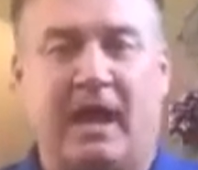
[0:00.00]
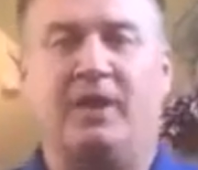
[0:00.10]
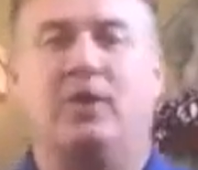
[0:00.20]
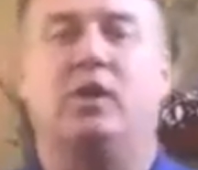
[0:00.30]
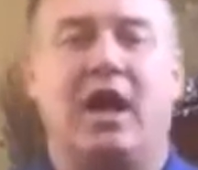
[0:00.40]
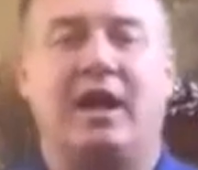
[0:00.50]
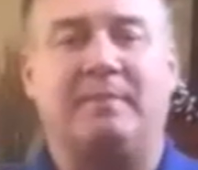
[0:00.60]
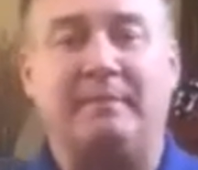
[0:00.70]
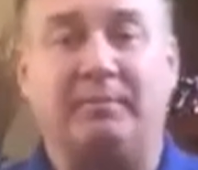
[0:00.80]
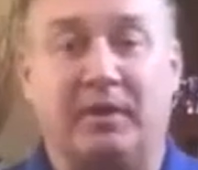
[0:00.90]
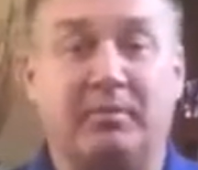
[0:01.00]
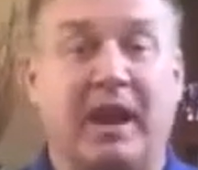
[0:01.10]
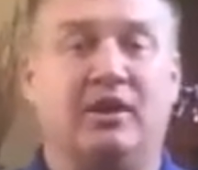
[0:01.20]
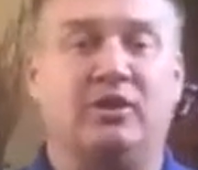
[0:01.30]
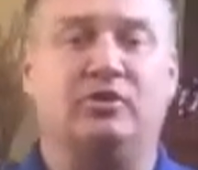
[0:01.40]
I know a lot of people are
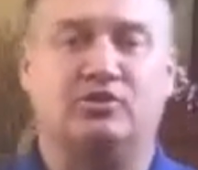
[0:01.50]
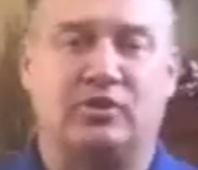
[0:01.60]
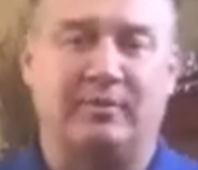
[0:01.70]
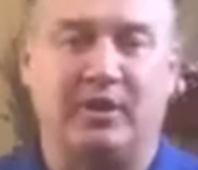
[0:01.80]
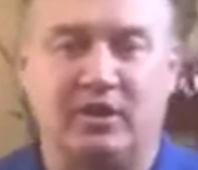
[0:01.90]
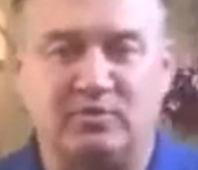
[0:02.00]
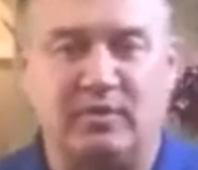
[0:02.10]
brand new distributors.